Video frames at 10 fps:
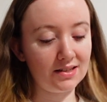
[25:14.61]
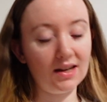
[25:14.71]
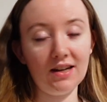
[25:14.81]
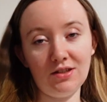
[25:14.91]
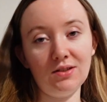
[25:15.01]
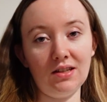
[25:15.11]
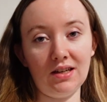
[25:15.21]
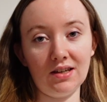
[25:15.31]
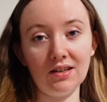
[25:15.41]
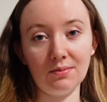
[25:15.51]
And I do
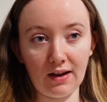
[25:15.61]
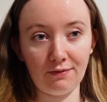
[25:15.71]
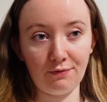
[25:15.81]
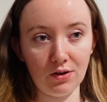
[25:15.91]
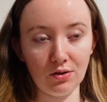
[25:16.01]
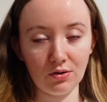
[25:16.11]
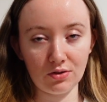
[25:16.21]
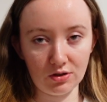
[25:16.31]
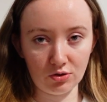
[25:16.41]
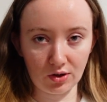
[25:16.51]
think if you don't
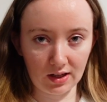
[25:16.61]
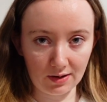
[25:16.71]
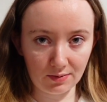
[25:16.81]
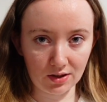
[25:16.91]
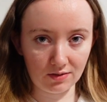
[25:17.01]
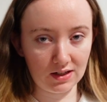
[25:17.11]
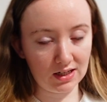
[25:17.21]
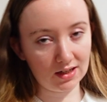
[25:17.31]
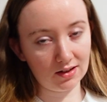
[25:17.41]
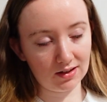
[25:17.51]
enjoy that when you're
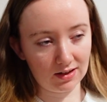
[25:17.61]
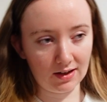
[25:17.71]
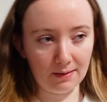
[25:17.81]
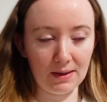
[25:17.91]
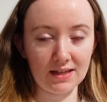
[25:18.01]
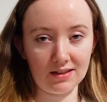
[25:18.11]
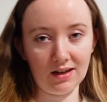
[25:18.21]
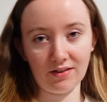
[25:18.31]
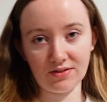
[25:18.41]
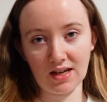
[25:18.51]
reading, it makes a
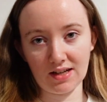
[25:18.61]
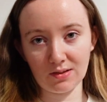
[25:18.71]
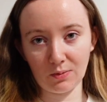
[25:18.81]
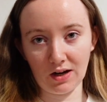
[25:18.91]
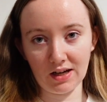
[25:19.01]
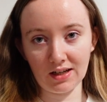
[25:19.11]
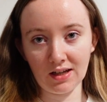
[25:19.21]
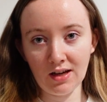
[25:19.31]
lot of sense why